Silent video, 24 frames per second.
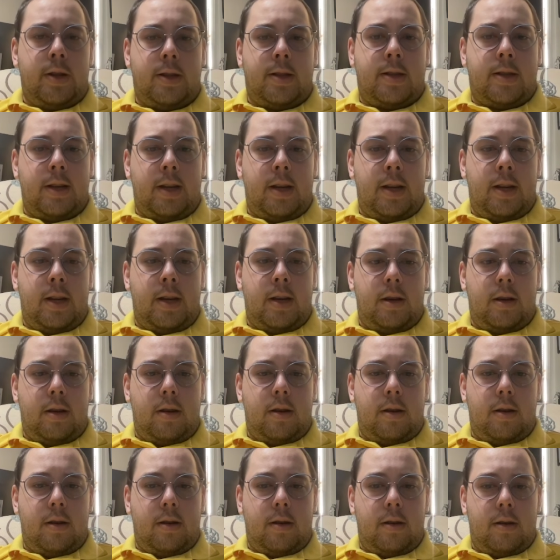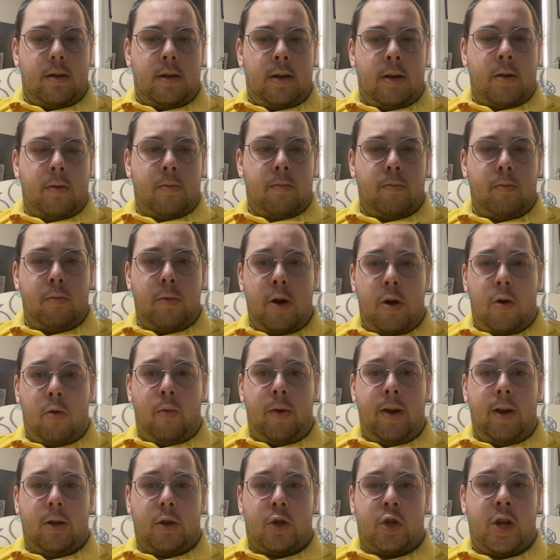see, no
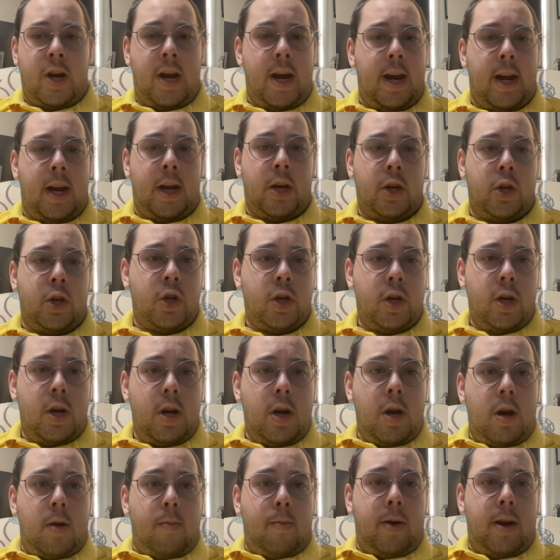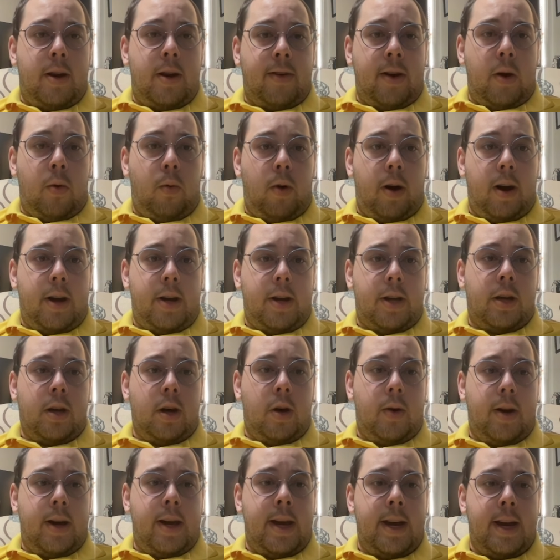real change. But if I wanted to
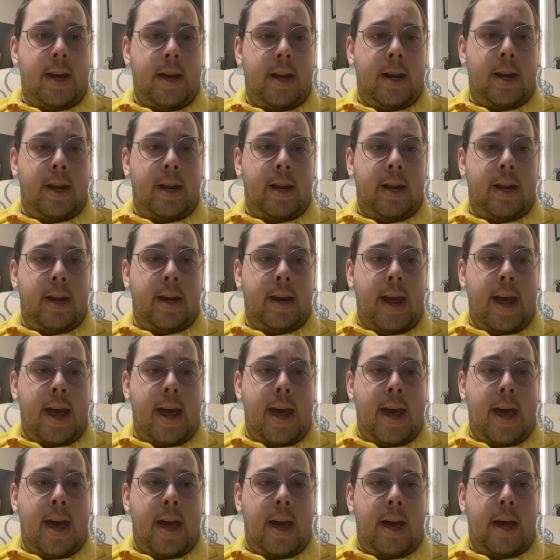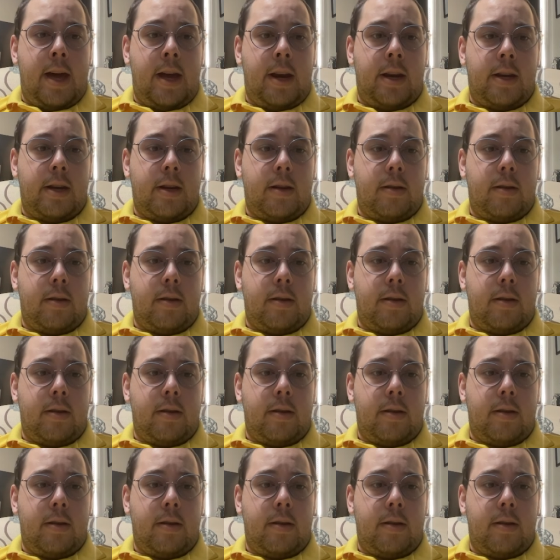go ahead and add,